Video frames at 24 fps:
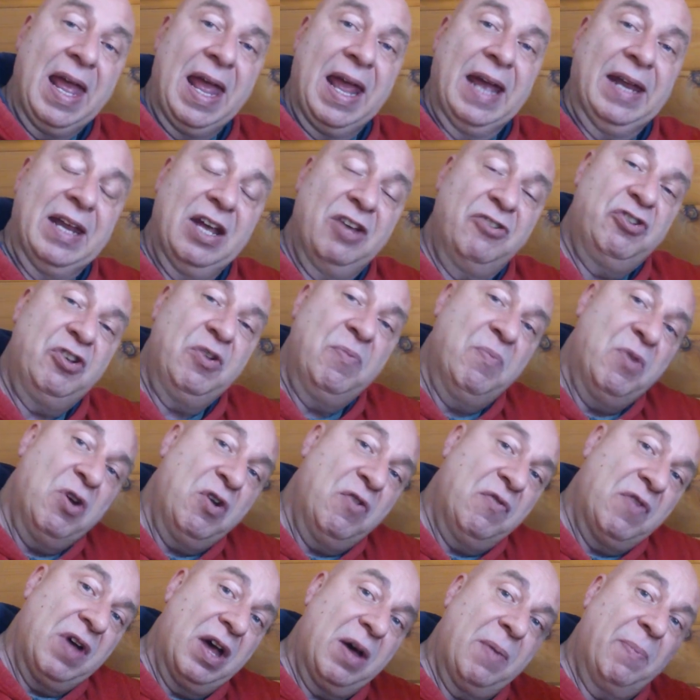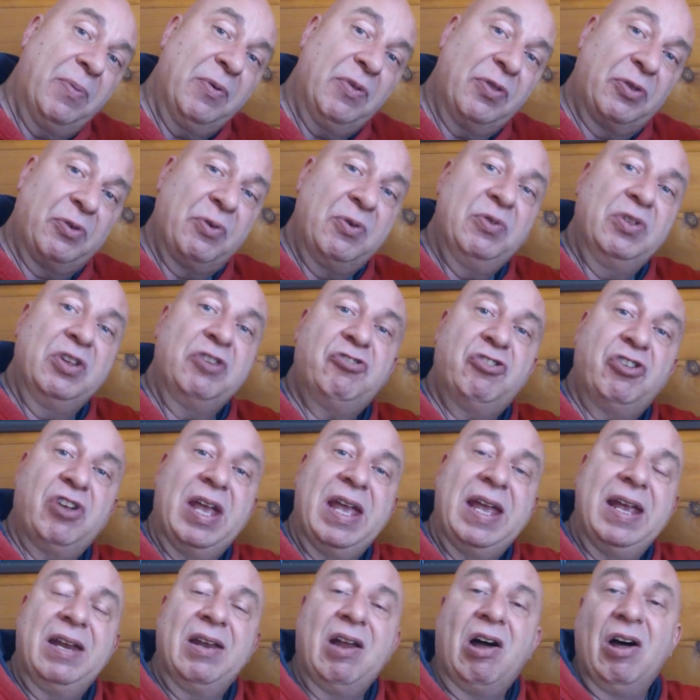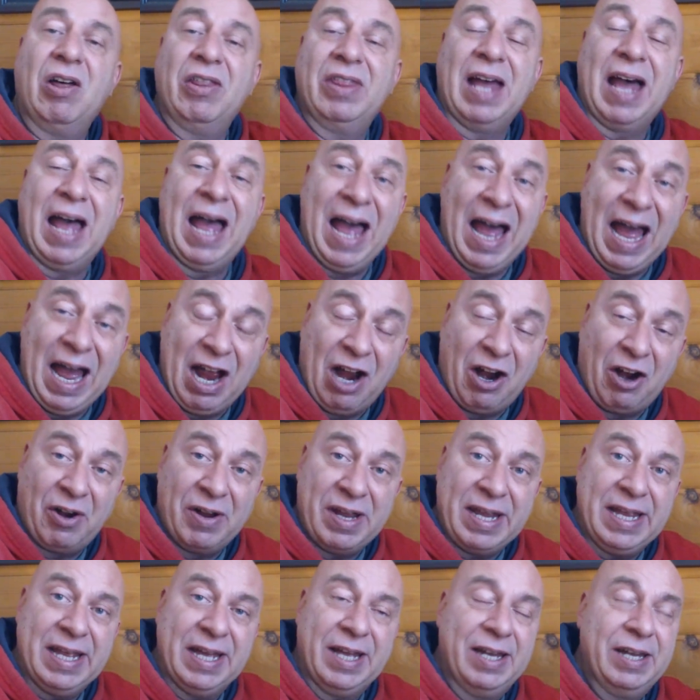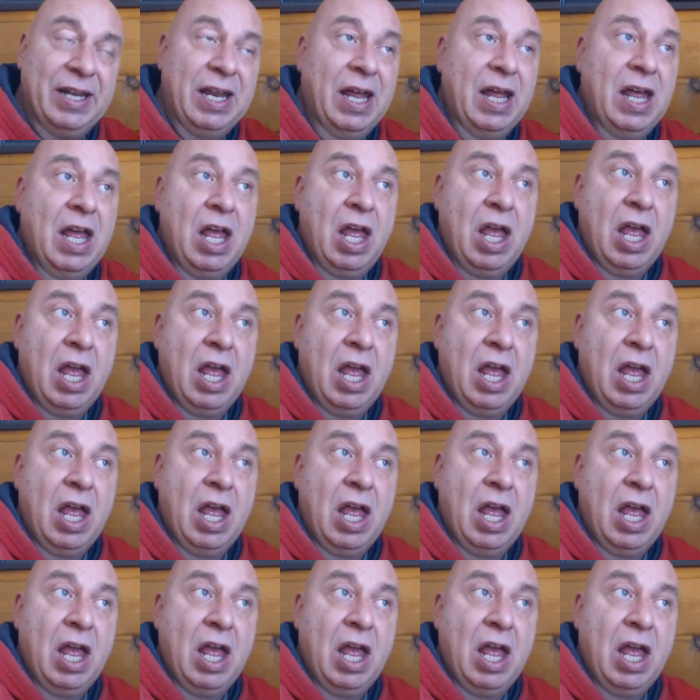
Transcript: And as you move up through the chain on the higher end,